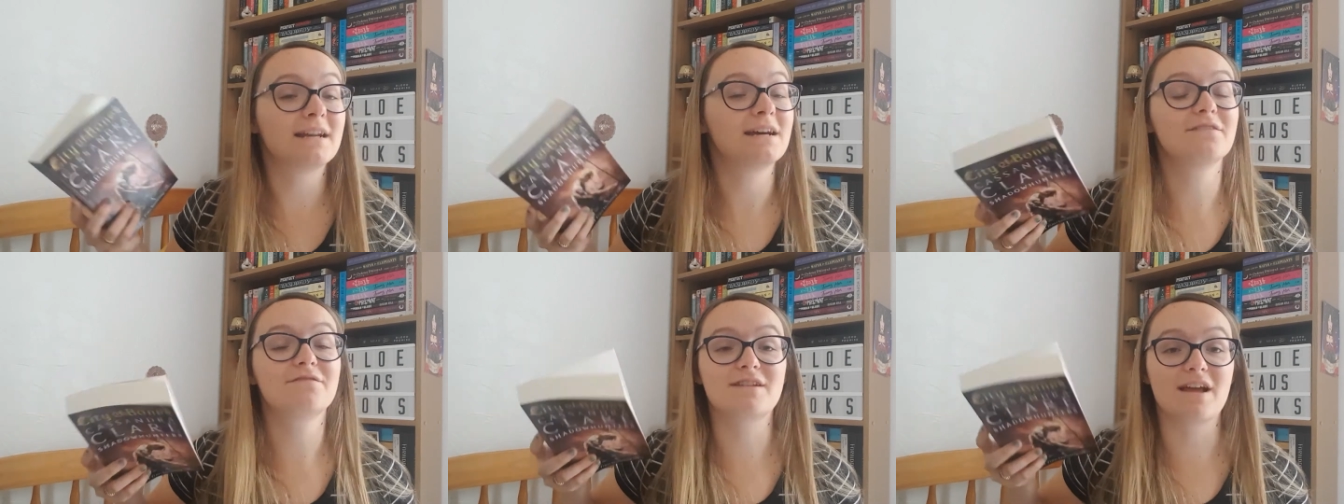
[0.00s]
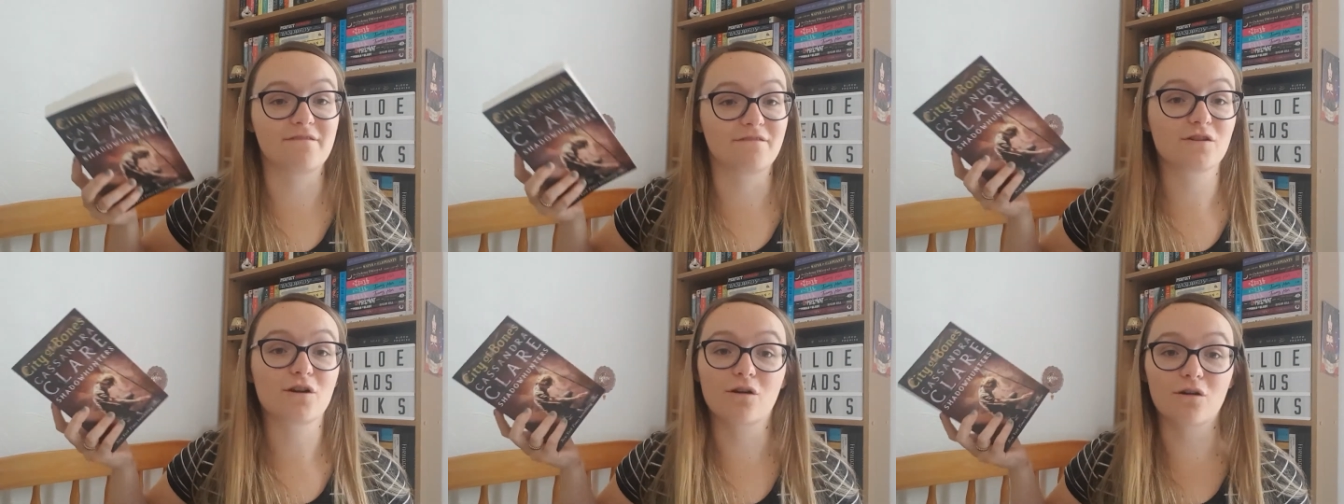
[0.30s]

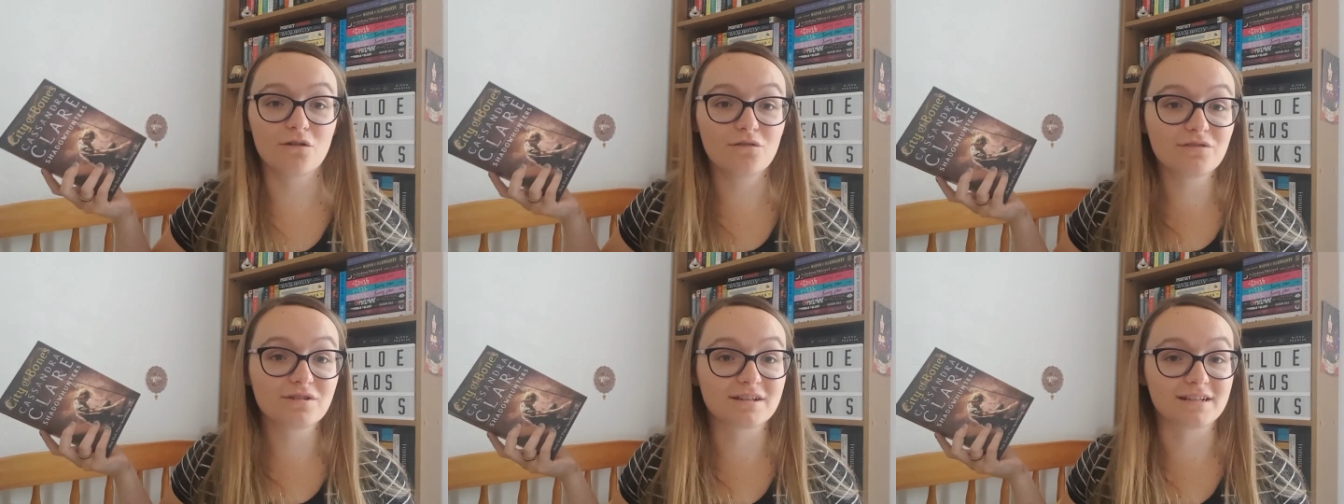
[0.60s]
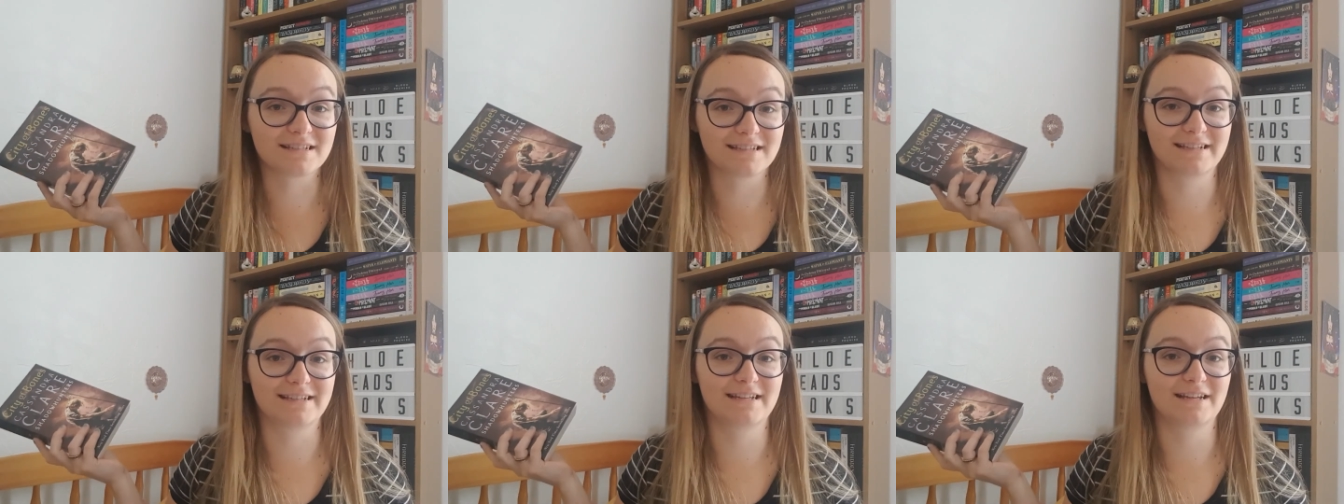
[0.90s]
have never got on
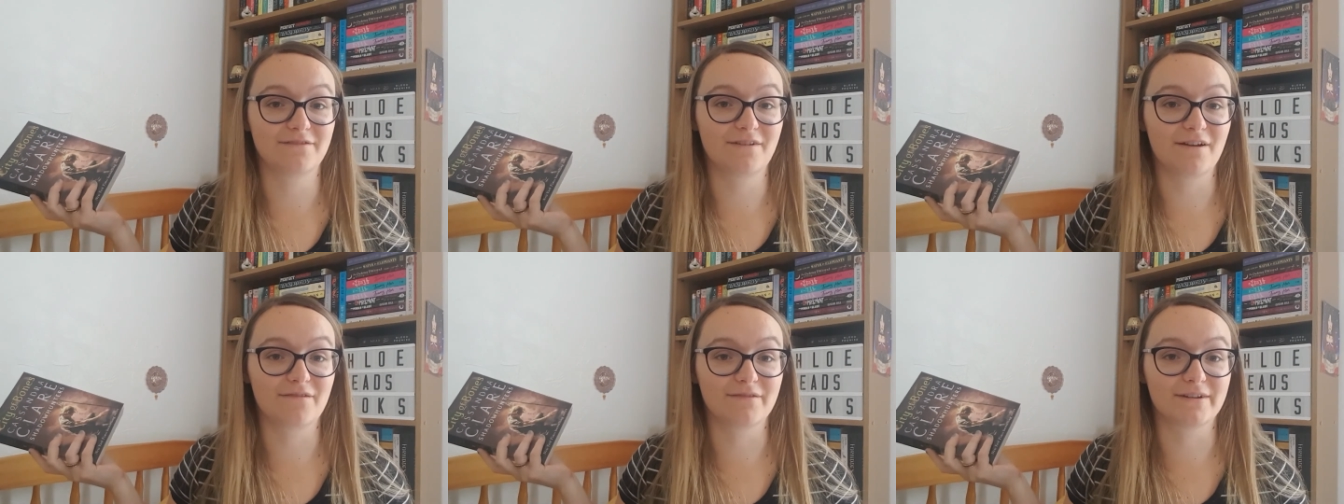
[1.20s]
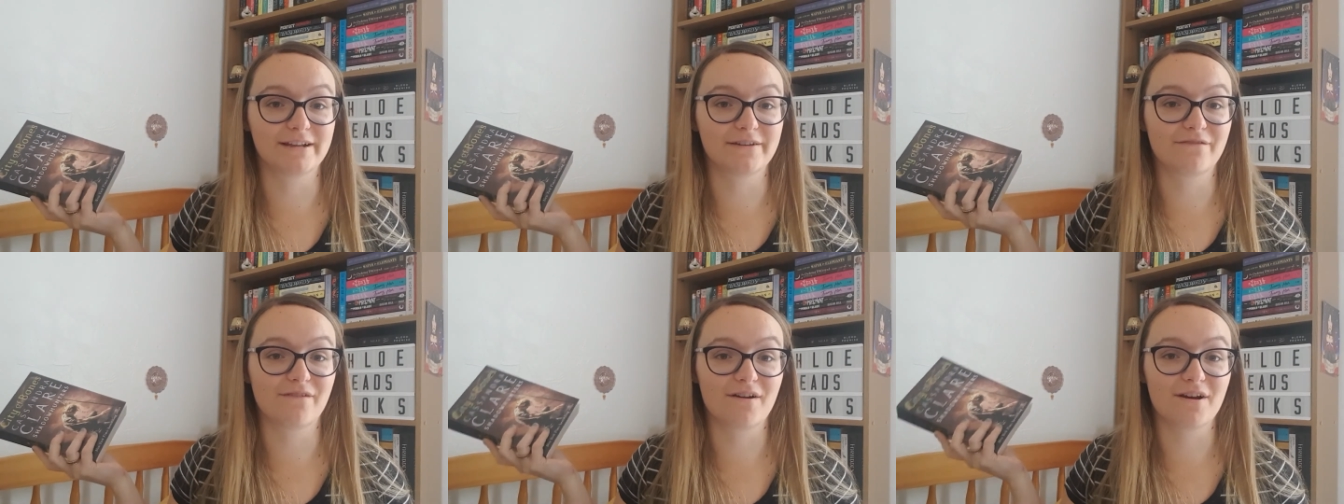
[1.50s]
to City of
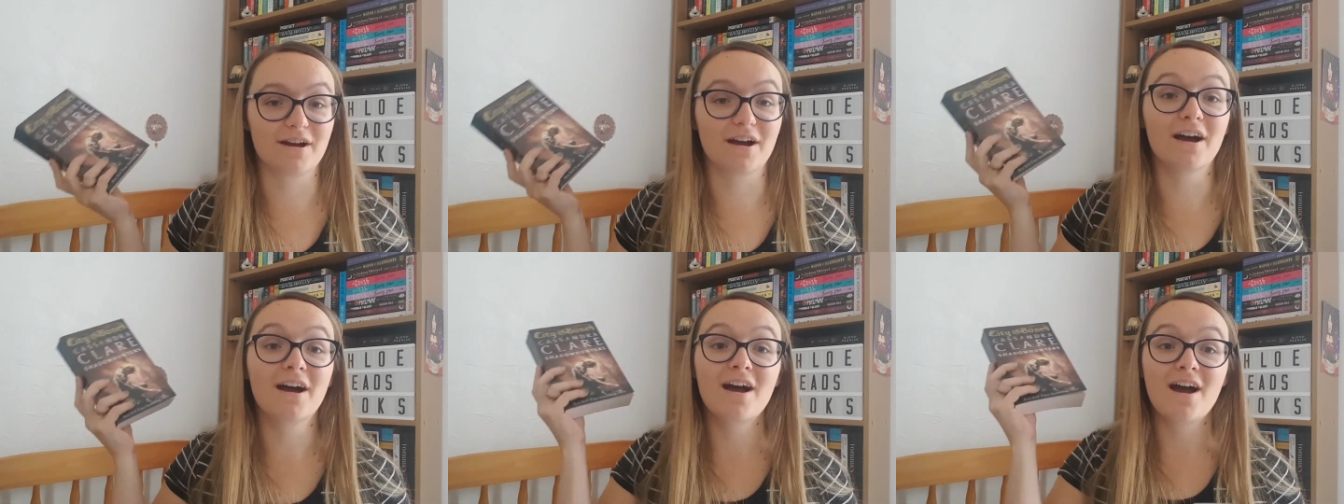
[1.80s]
Heavenly Fire.